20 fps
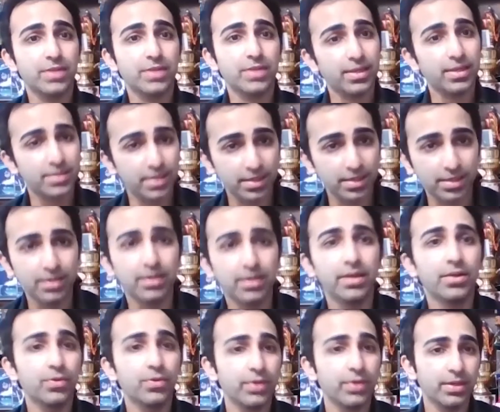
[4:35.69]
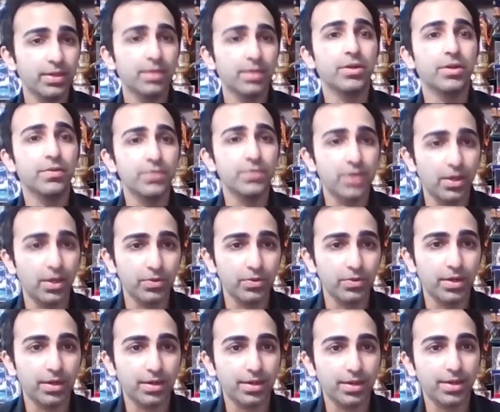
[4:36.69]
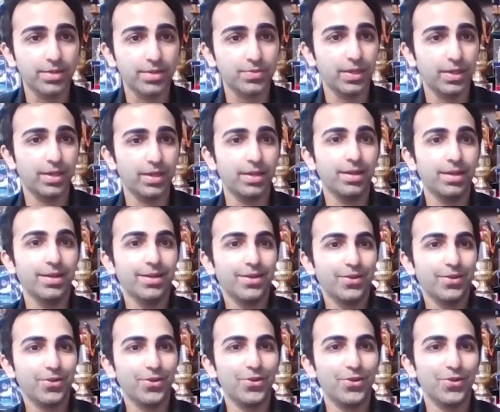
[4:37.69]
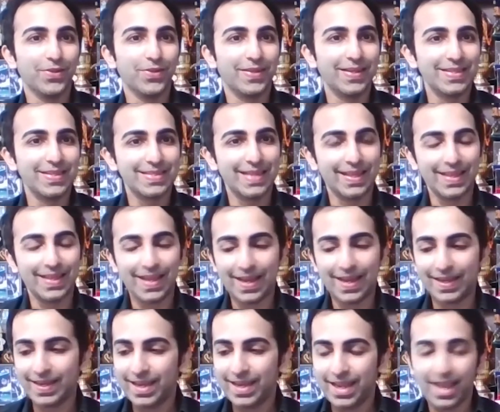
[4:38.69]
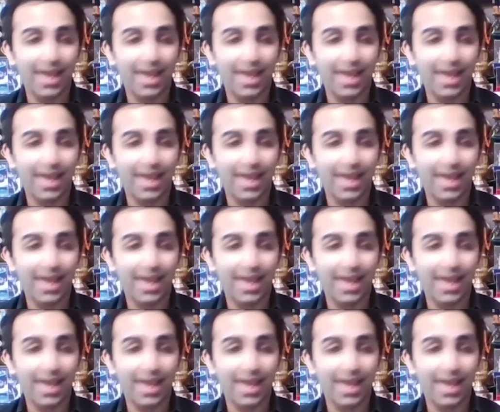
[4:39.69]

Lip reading: I started doing a little bit of jharu katka as well, things like that.